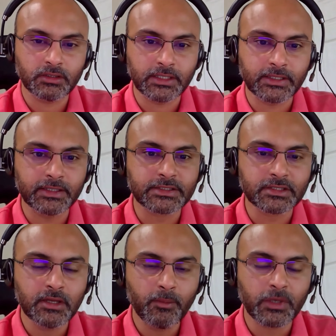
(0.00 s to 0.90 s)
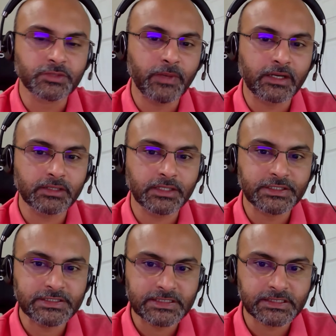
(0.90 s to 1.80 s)
that it's much better than
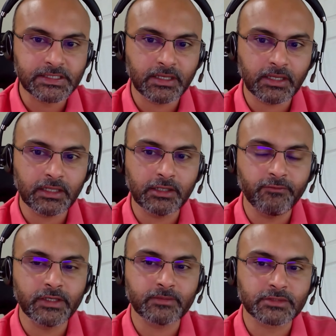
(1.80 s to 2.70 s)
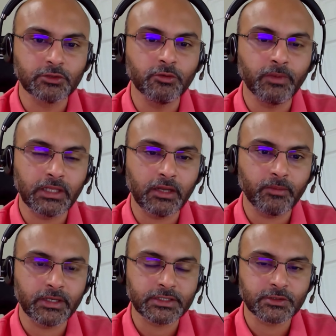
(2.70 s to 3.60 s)
GCC and LLVM's loop
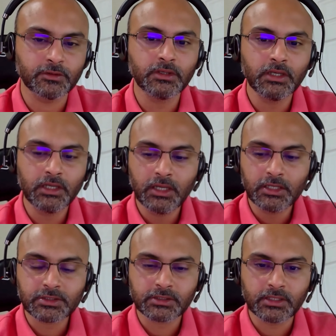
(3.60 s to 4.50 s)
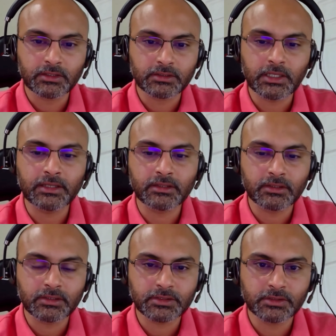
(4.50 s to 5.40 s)
alignment. So th- that
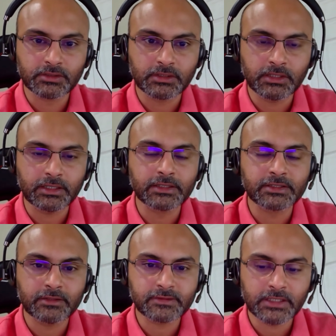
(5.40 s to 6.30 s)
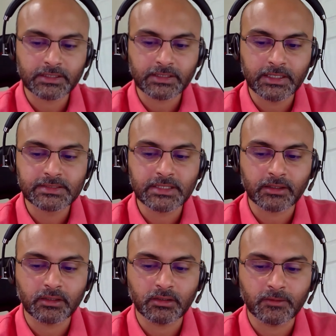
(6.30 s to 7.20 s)
so that itself like tells
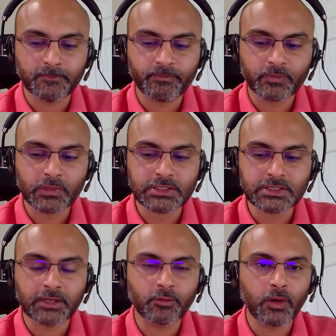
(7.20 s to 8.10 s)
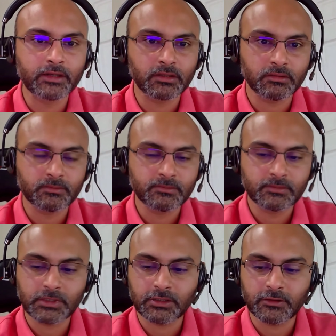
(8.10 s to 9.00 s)
like this is like quite a
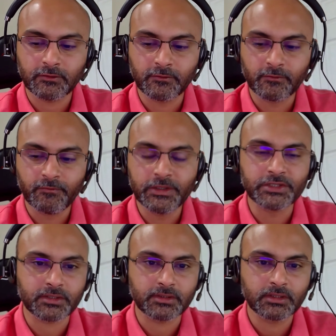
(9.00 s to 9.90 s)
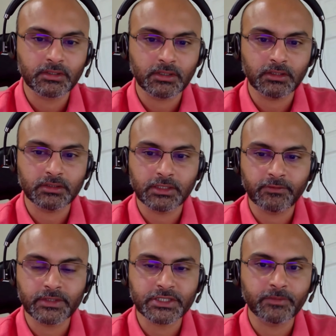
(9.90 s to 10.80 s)
feature
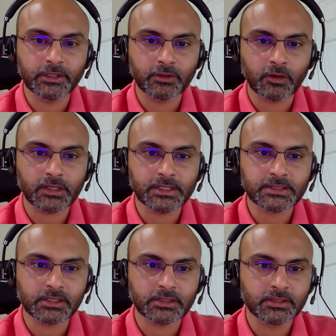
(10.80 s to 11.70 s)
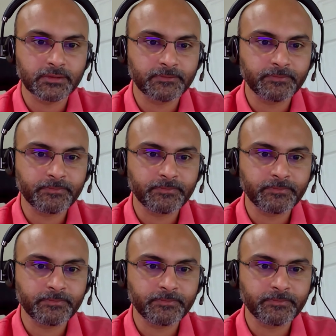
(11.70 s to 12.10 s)
that we shipped in .NET 6.